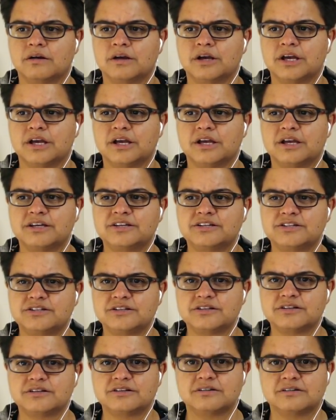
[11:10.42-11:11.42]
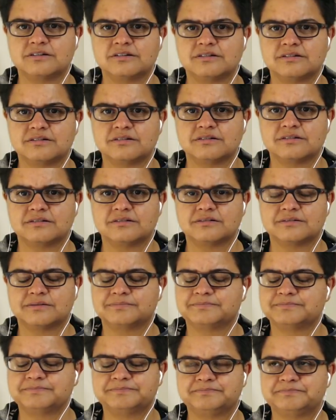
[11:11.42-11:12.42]
I
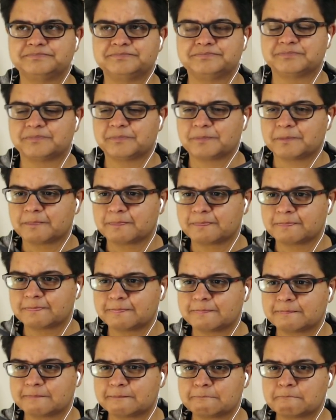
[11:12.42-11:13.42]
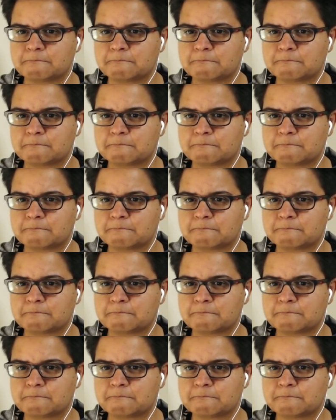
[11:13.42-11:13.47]
didn't expect that.